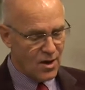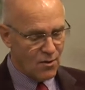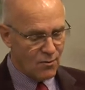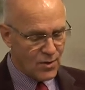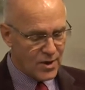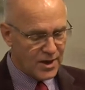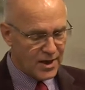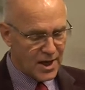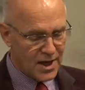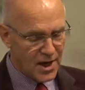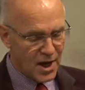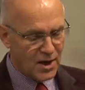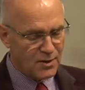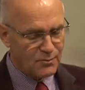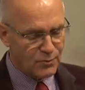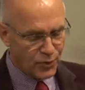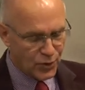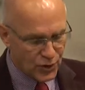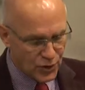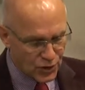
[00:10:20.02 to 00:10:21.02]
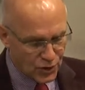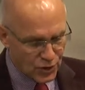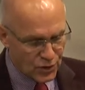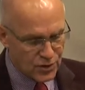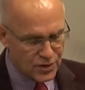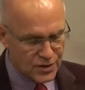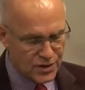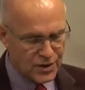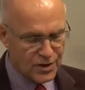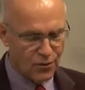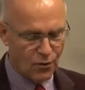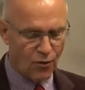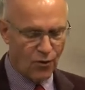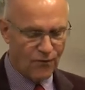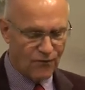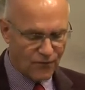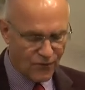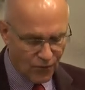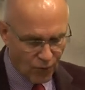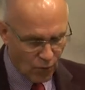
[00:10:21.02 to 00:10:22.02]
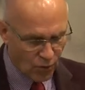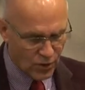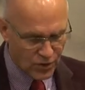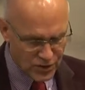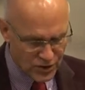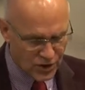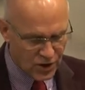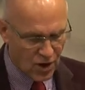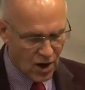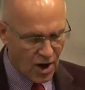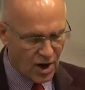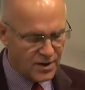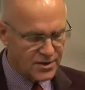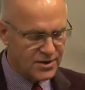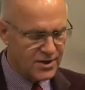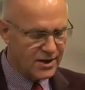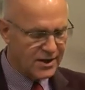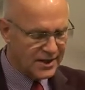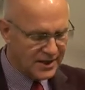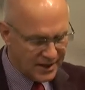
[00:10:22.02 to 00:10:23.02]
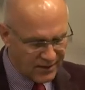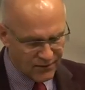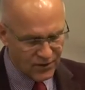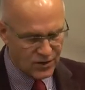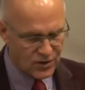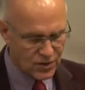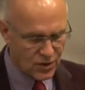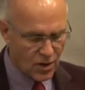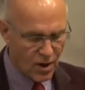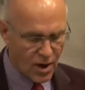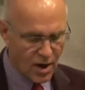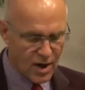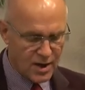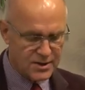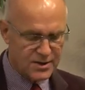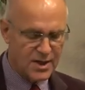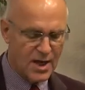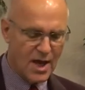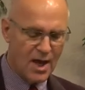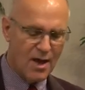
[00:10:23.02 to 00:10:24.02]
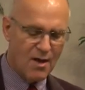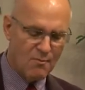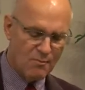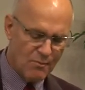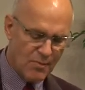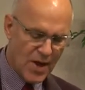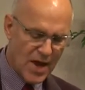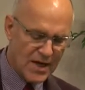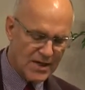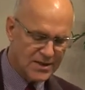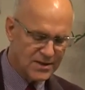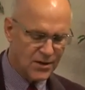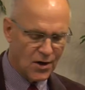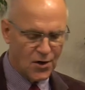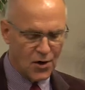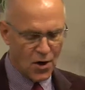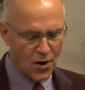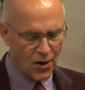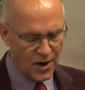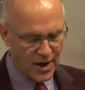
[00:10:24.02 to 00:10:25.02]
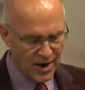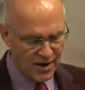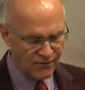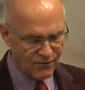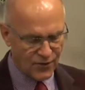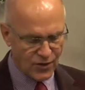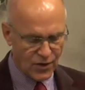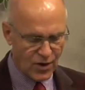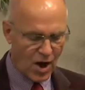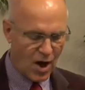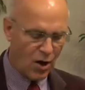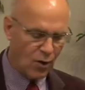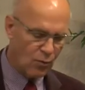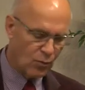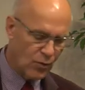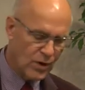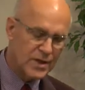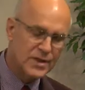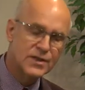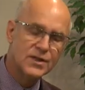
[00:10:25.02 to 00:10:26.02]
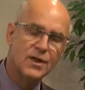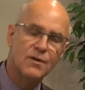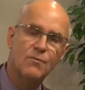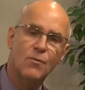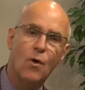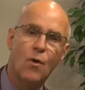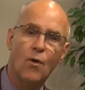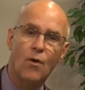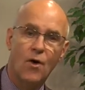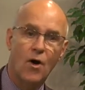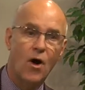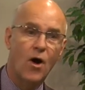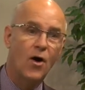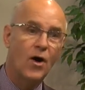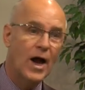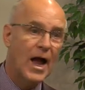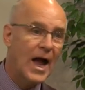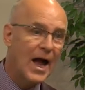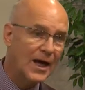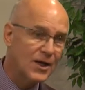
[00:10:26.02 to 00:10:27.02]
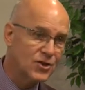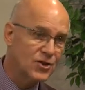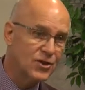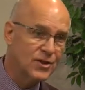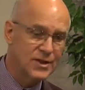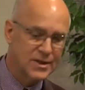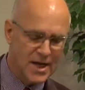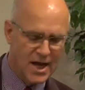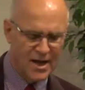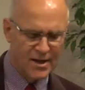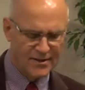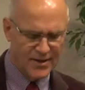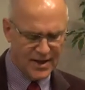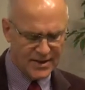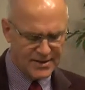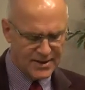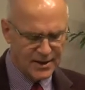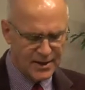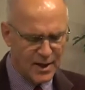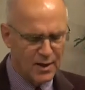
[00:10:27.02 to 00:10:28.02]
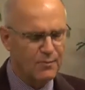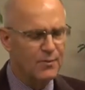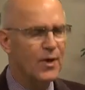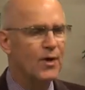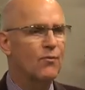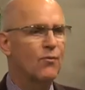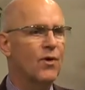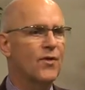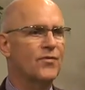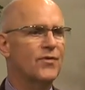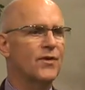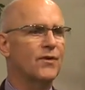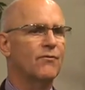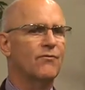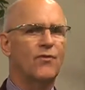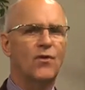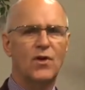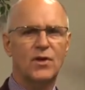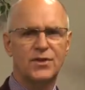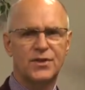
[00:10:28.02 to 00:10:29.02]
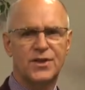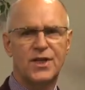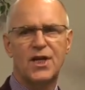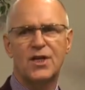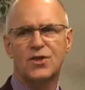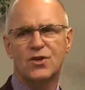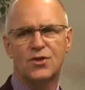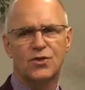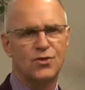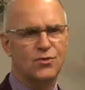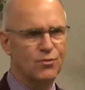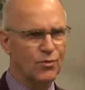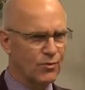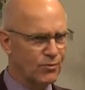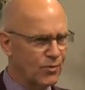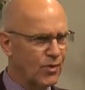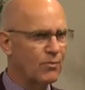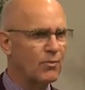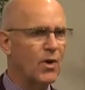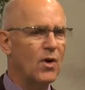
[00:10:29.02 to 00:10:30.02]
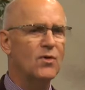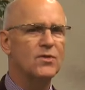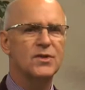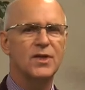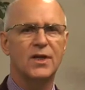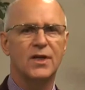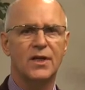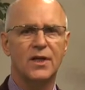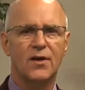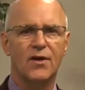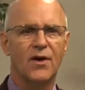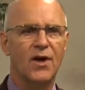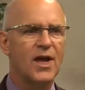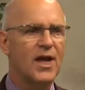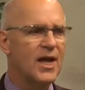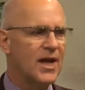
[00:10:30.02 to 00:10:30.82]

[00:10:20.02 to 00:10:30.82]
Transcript: We cannot produce it or force God to give it to us based on our effort, our wisdom, or our actions. That's a little bit what the false teachers were proposing here.